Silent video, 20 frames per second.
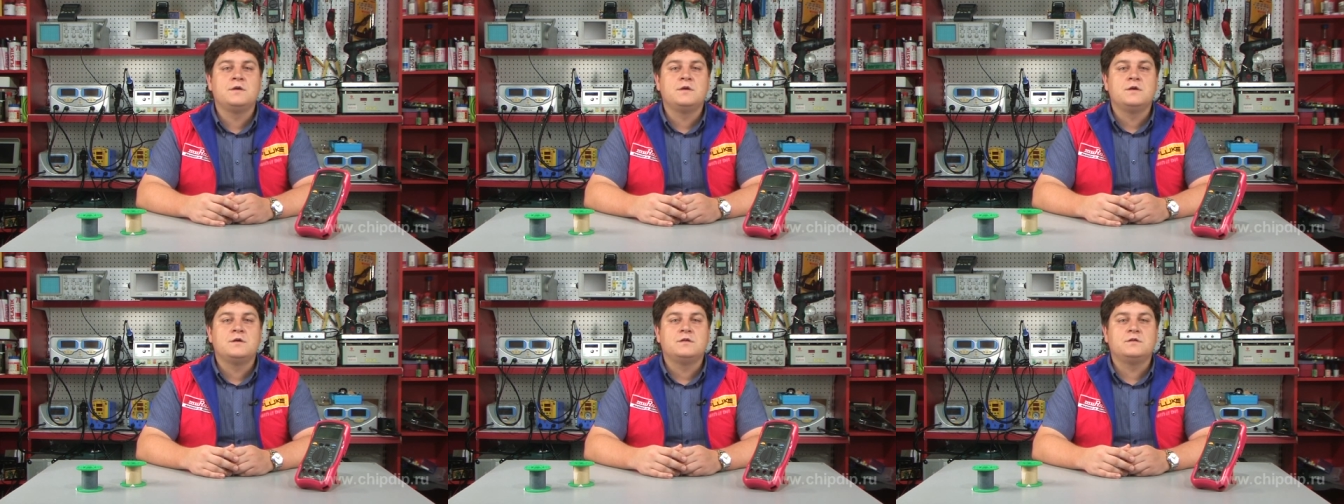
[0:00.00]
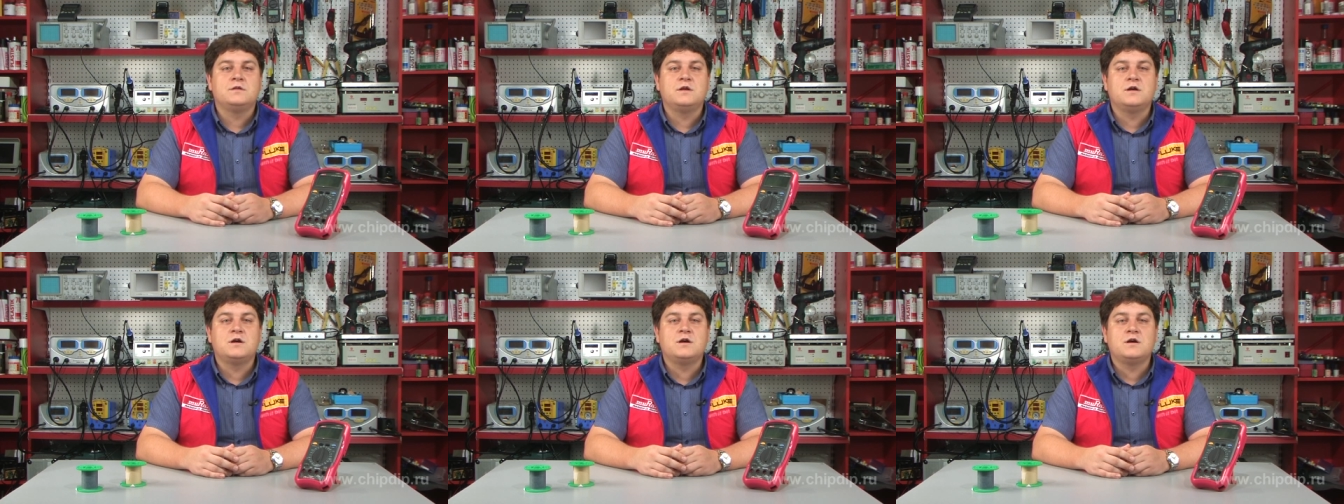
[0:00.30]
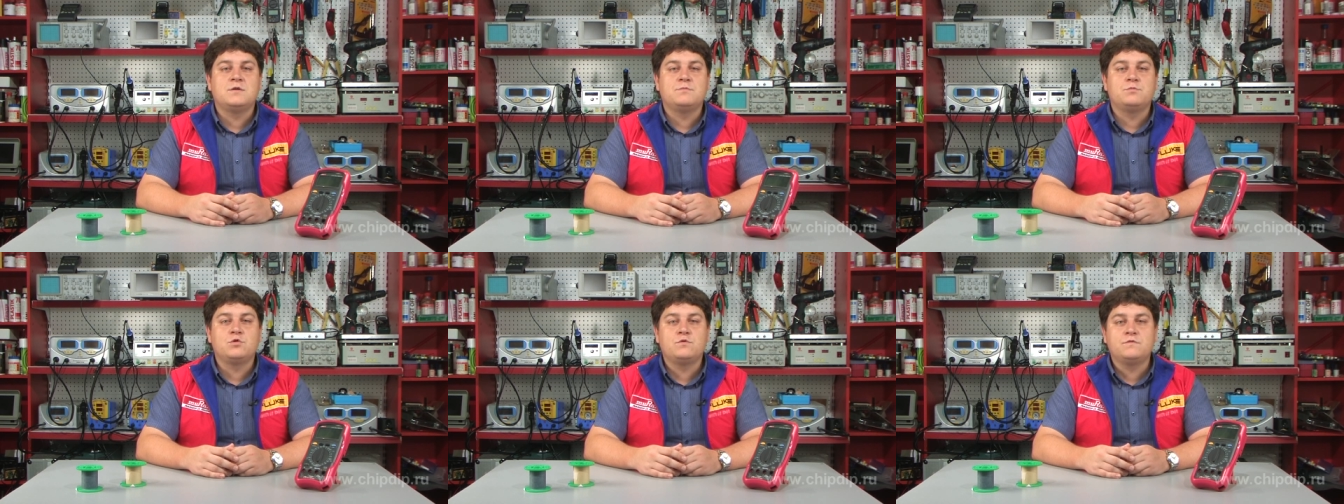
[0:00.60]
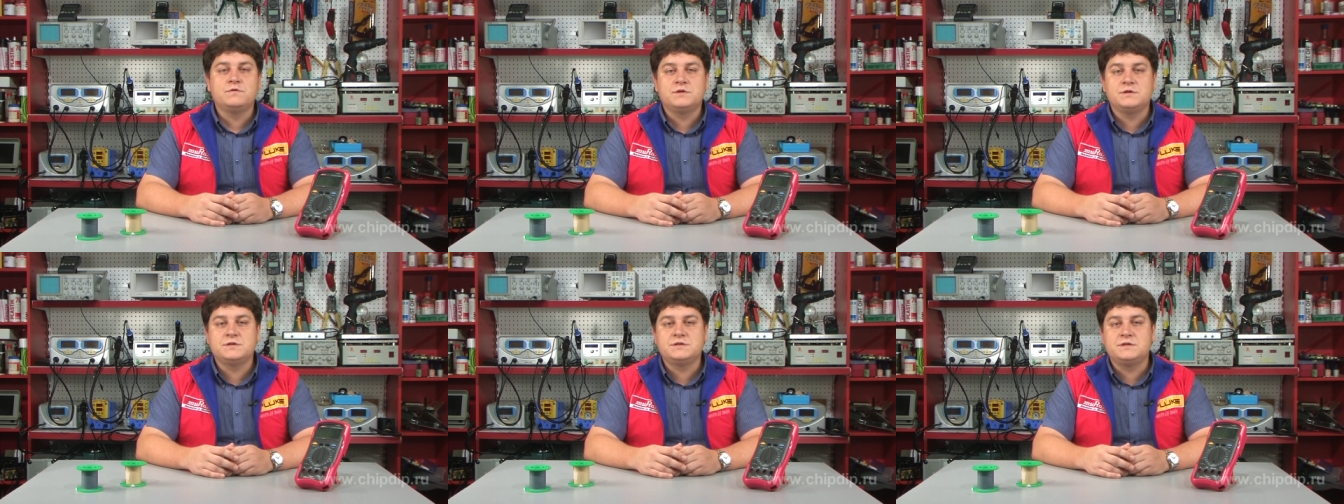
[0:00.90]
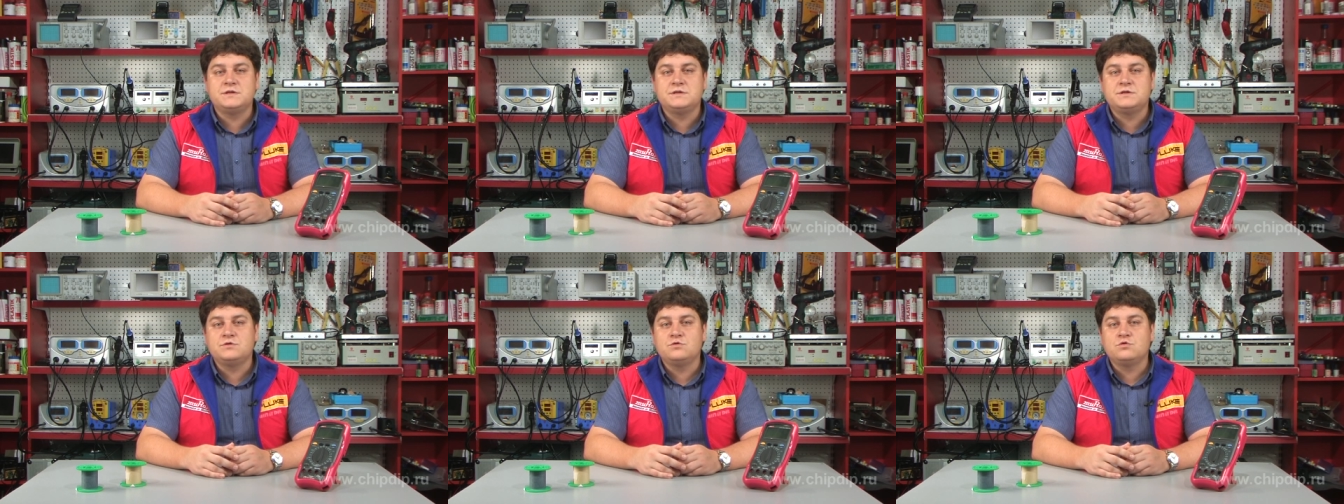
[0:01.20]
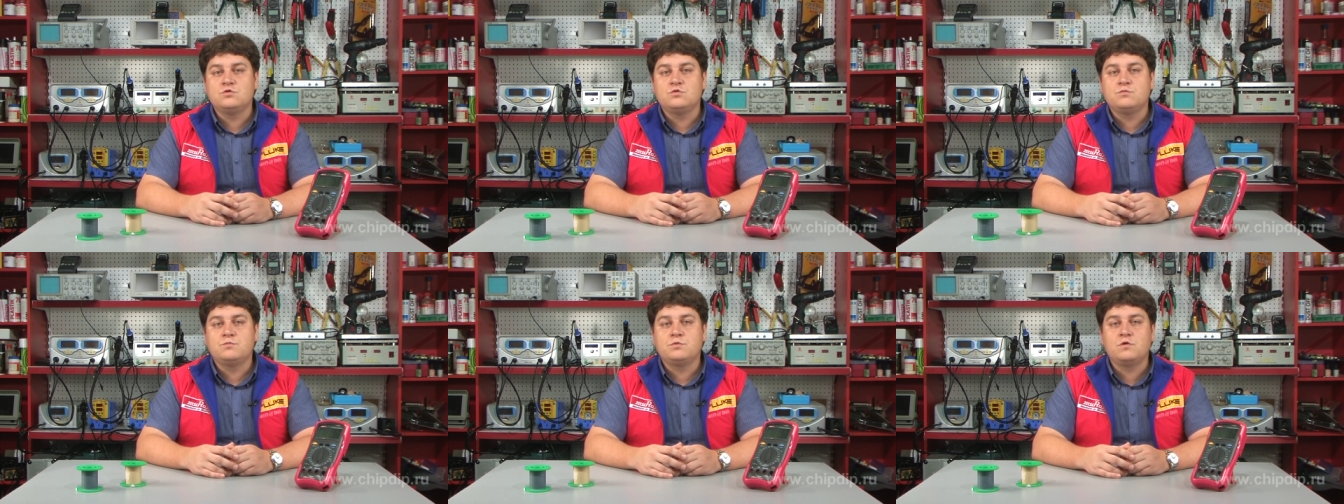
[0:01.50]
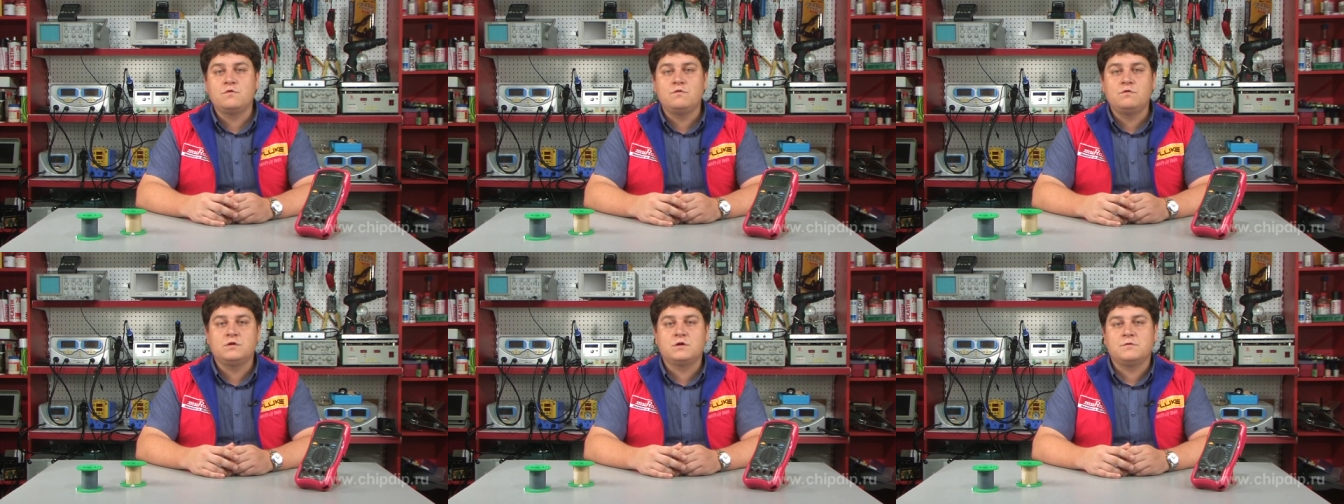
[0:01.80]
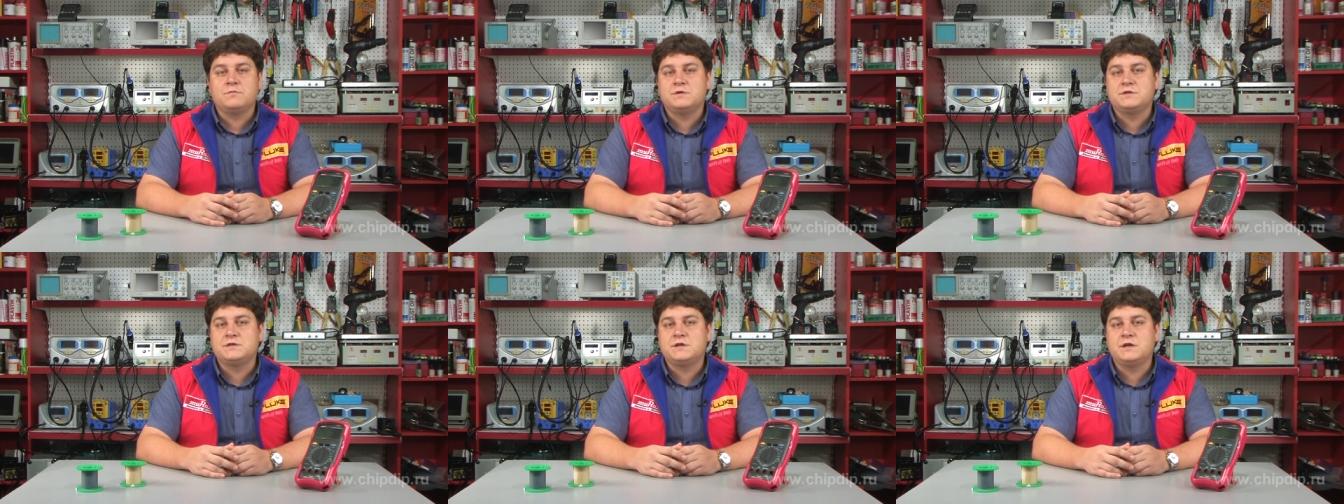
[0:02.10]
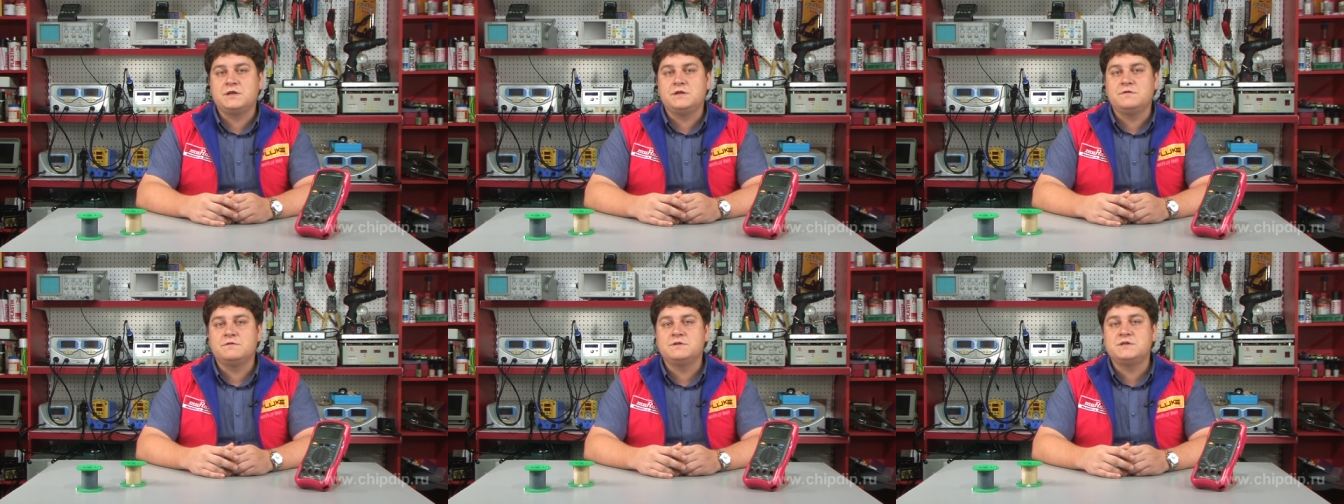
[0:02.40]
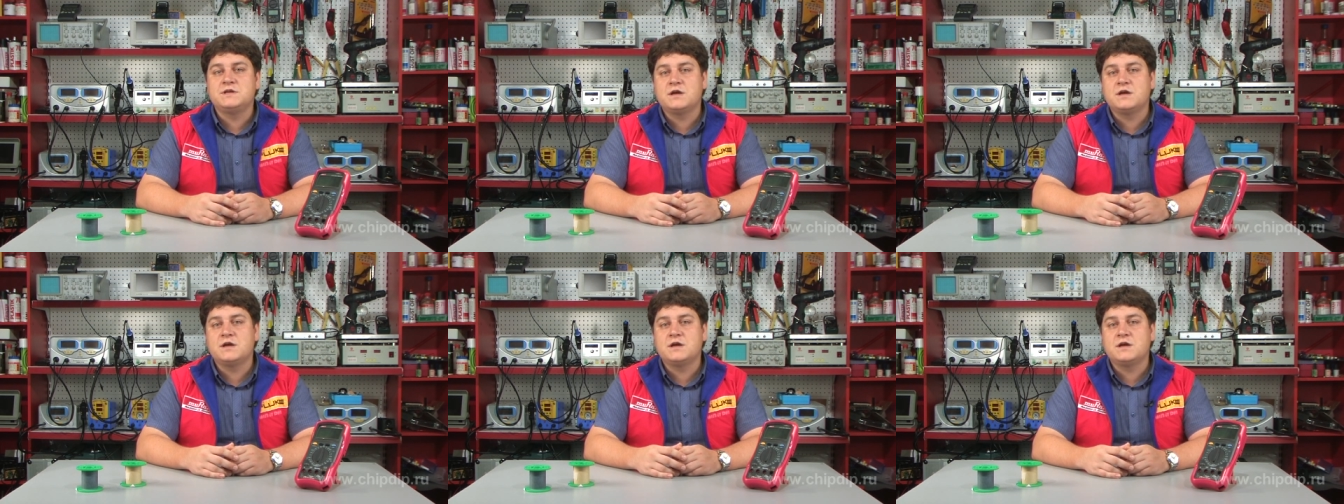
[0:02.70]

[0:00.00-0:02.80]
For a 10-strand wire of the average diameter,